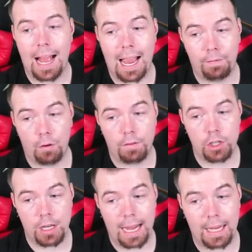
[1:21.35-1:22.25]
84
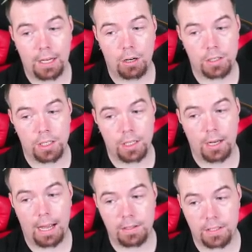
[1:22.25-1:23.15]
vision, 80 crossing,
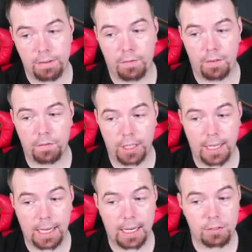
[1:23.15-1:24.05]
75 free
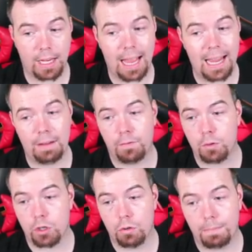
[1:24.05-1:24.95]
kick accuracy,
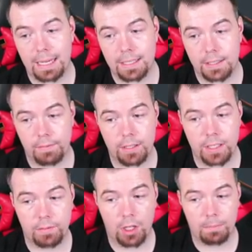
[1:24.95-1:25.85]
84 short passing,
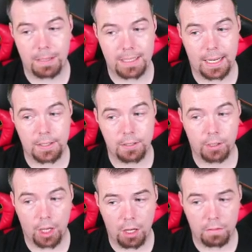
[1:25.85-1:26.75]
77 long passing, 82
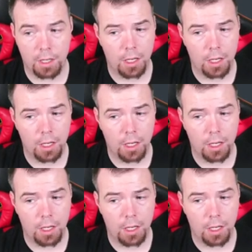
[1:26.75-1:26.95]
curve.